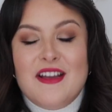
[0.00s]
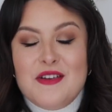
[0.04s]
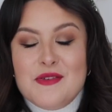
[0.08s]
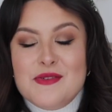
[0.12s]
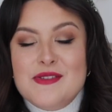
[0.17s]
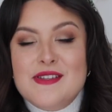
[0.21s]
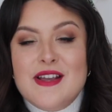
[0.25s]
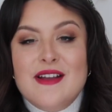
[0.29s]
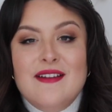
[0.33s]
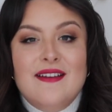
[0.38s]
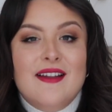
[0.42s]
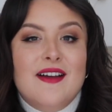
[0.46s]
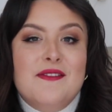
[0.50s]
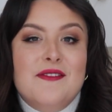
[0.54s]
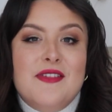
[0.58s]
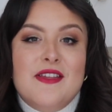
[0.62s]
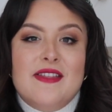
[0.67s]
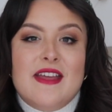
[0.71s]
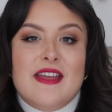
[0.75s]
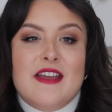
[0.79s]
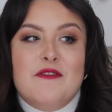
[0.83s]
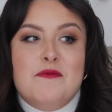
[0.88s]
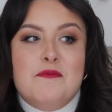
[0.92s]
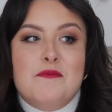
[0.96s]
also love
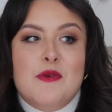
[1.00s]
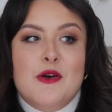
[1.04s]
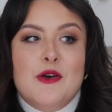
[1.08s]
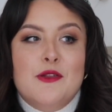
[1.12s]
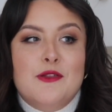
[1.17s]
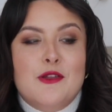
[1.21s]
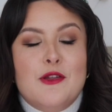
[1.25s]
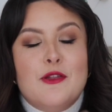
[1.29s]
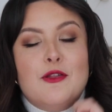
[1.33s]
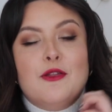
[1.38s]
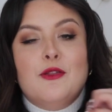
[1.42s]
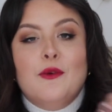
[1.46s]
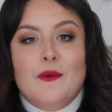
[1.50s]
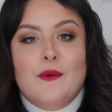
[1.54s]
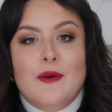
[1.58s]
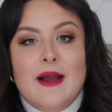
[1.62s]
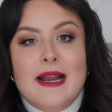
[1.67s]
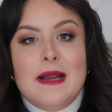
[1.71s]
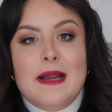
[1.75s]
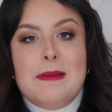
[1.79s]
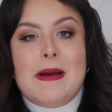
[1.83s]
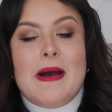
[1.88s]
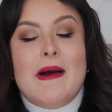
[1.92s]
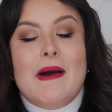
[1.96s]
that they've put the thought
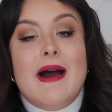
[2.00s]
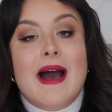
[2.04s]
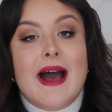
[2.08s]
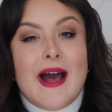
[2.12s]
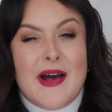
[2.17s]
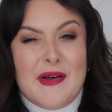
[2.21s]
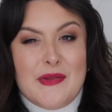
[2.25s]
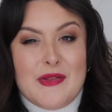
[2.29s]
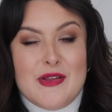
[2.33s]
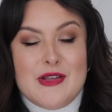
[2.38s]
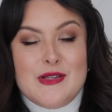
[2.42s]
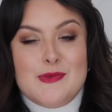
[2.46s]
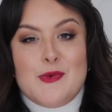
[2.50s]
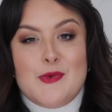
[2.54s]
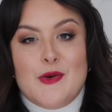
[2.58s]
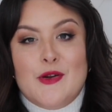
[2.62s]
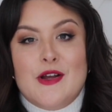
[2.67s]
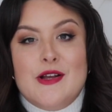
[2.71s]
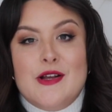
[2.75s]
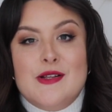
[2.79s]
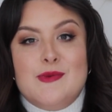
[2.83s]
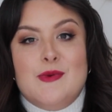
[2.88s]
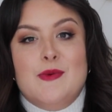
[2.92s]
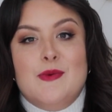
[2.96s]
in about how those
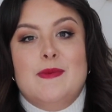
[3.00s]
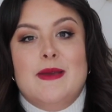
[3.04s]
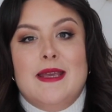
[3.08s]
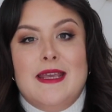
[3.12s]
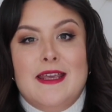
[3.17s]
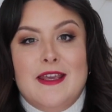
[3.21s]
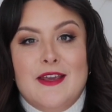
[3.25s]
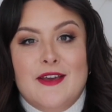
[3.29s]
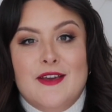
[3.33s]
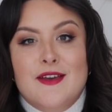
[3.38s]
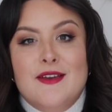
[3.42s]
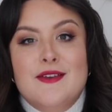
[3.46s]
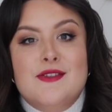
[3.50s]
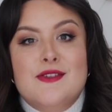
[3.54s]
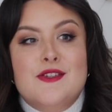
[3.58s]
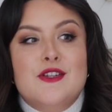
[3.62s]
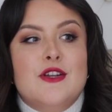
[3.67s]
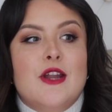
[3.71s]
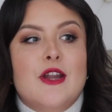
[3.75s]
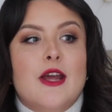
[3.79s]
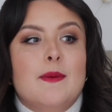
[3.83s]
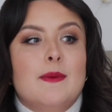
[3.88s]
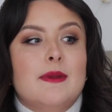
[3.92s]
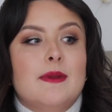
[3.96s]
products will be used,
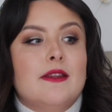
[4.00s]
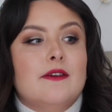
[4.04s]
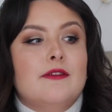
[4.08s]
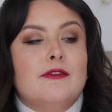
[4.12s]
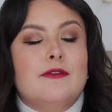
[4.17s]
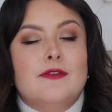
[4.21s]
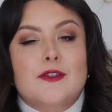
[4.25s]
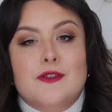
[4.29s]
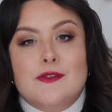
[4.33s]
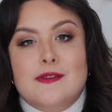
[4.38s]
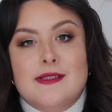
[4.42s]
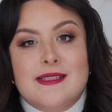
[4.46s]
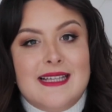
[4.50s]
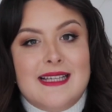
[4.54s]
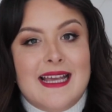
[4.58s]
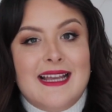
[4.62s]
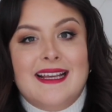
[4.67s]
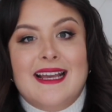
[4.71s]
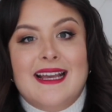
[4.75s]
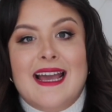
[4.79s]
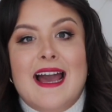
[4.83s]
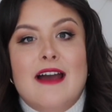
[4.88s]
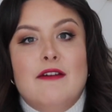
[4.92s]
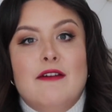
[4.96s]
you know, with the full
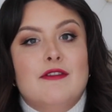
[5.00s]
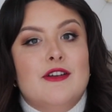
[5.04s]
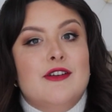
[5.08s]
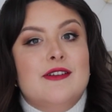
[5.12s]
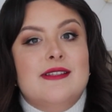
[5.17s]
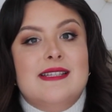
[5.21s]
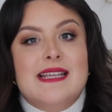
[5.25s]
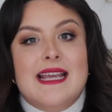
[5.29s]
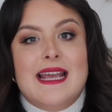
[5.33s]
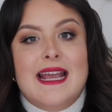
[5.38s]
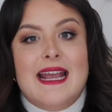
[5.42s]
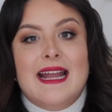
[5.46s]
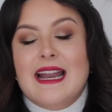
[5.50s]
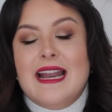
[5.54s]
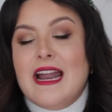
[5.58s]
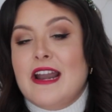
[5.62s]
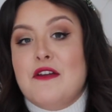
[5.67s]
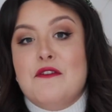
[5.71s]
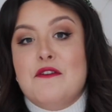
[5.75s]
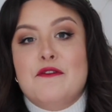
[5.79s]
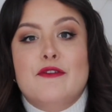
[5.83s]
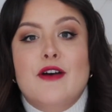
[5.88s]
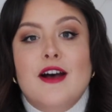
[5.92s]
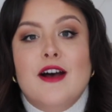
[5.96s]
skincare routine
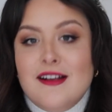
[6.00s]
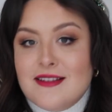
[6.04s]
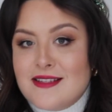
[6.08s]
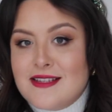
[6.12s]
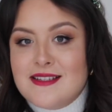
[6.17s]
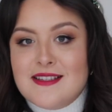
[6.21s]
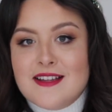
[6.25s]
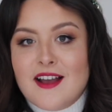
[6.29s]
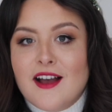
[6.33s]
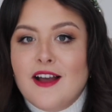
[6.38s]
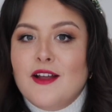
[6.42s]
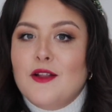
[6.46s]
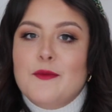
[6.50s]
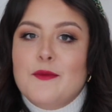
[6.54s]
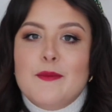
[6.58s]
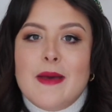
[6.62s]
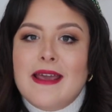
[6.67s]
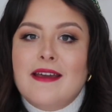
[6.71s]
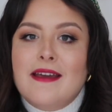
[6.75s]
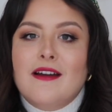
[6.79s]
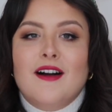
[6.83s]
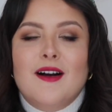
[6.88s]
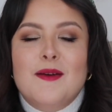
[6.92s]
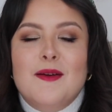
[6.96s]
and a versatile
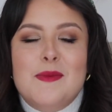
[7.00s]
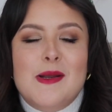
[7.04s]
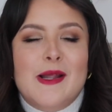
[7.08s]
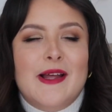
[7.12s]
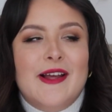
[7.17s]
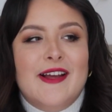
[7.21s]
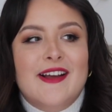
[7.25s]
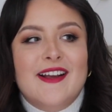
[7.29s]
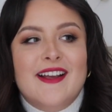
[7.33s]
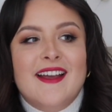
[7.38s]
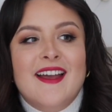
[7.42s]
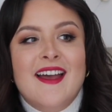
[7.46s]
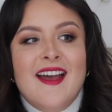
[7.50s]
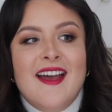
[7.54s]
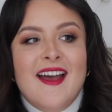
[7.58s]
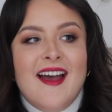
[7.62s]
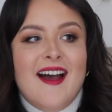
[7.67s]
makeup look.